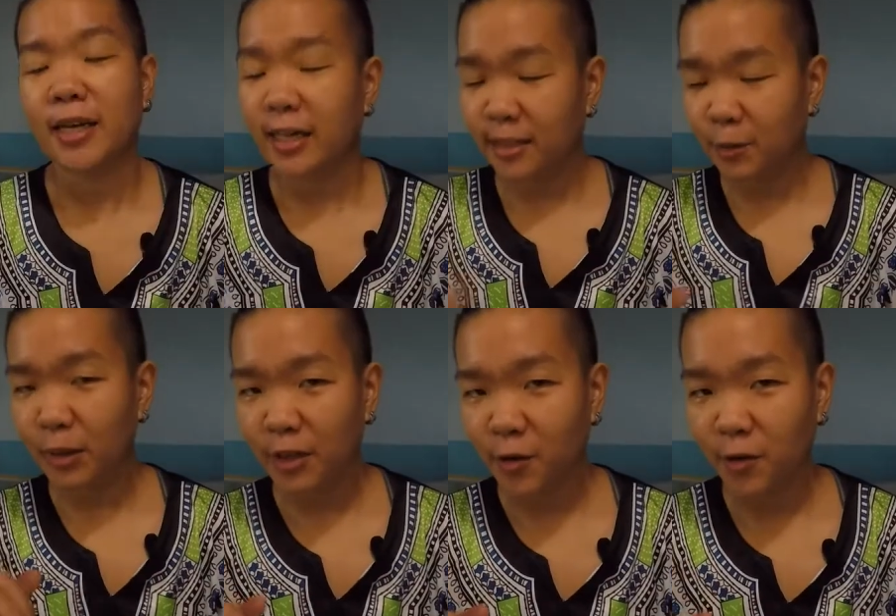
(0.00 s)
I think we
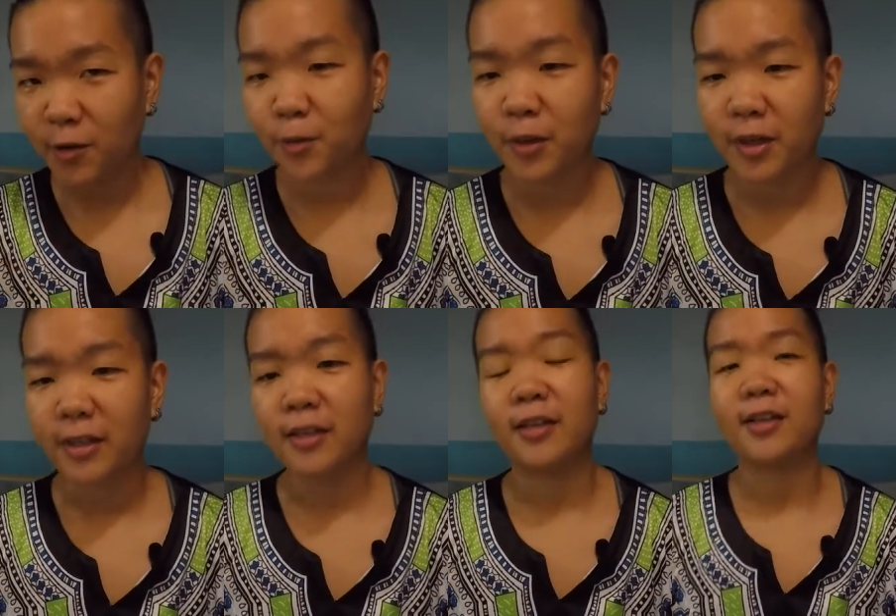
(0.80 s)
can all
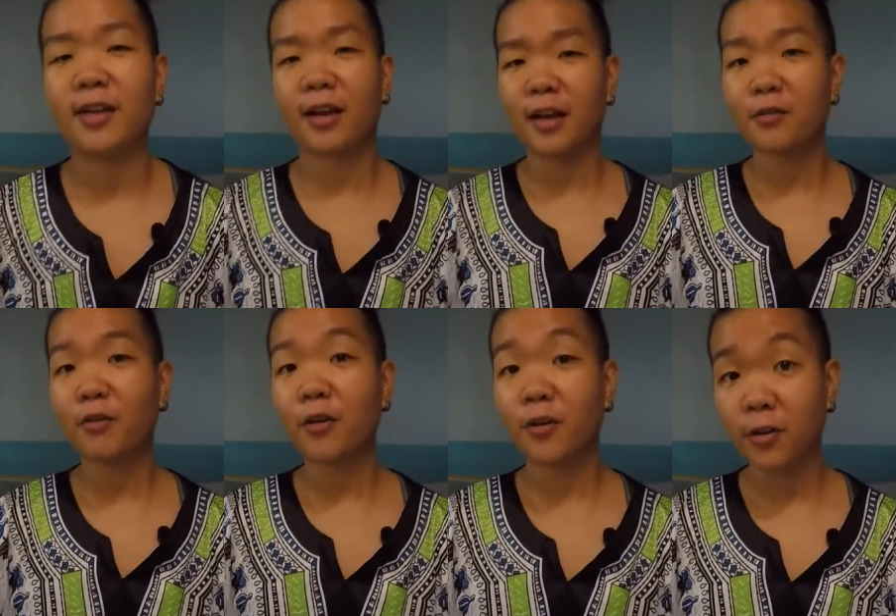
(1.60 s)
agree that life
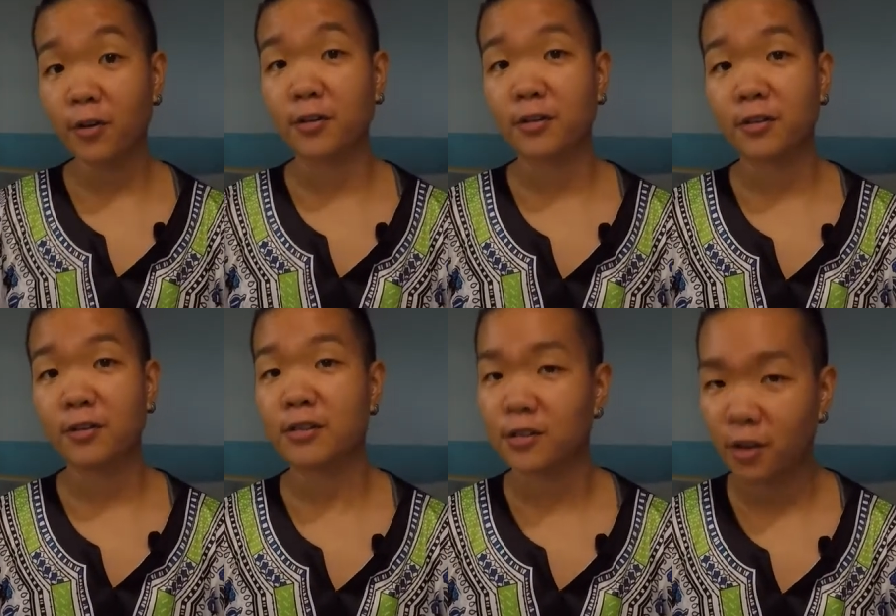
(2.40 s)
on Earth
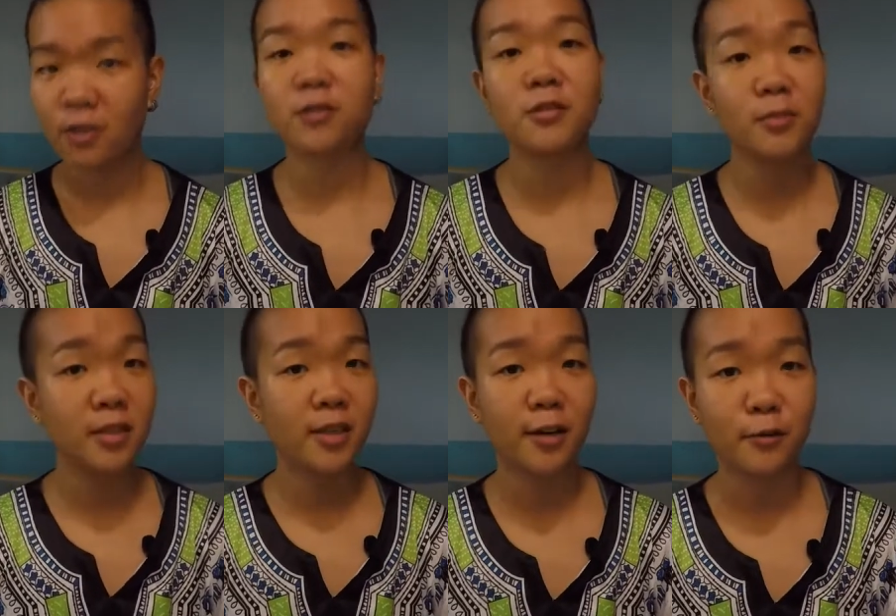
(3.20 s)
is awesomely
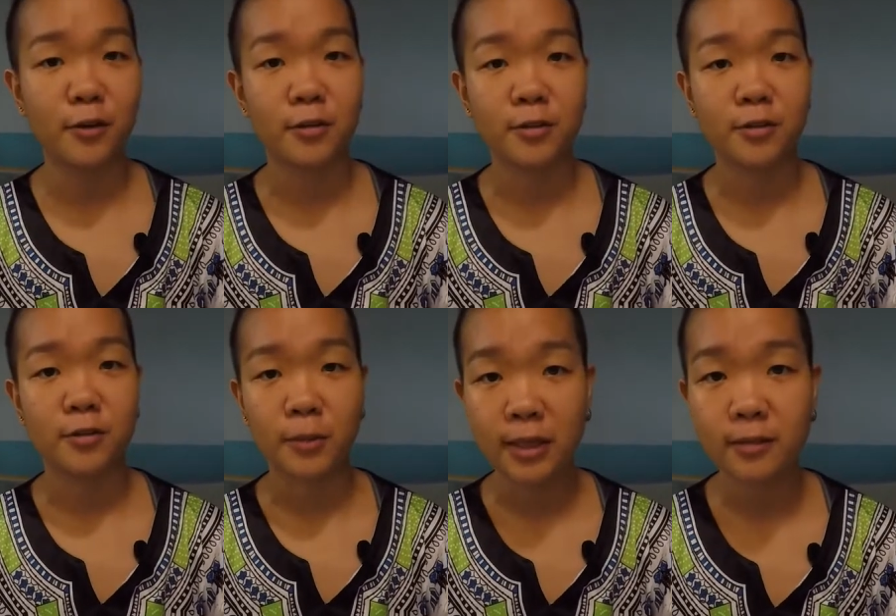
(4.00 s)
diverse,
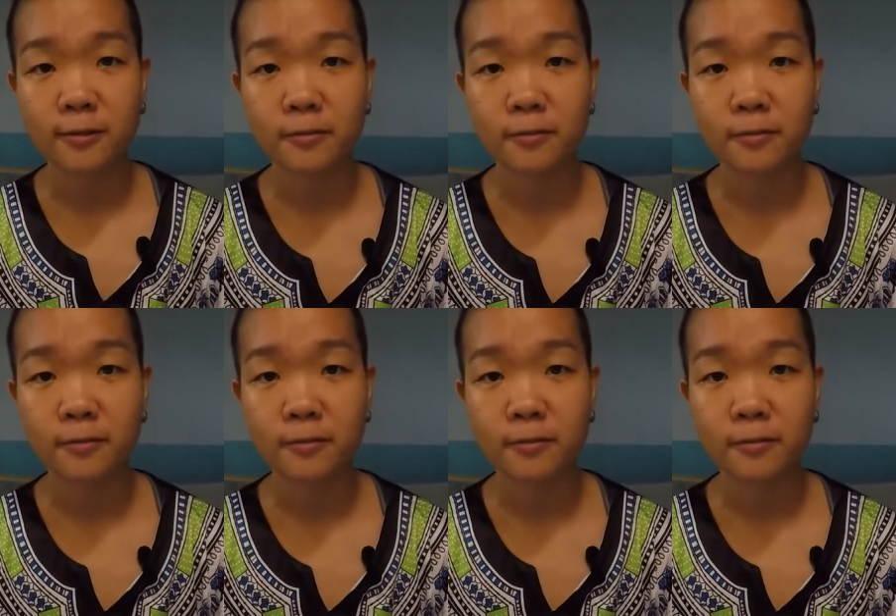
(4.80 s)
right?